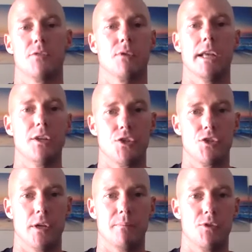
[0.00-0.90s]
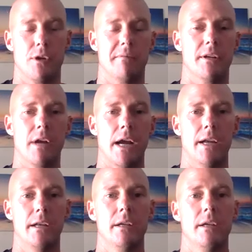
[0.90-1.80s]
relationship driven, right?
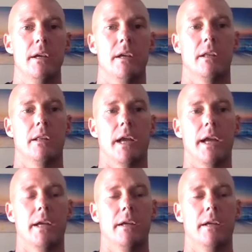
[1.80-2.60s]
Like